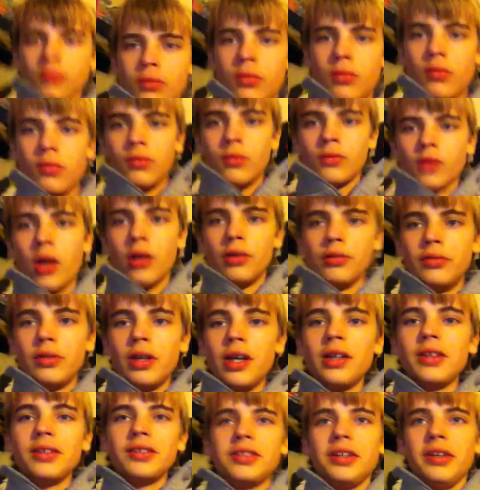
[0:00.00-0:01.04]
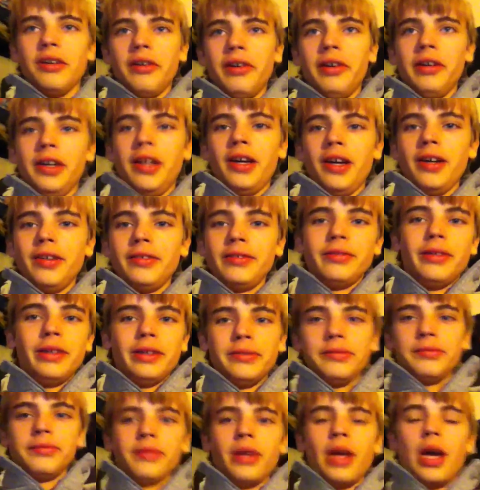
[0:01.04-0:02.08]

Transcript: So it's no, going to be sorry, a long uh, week.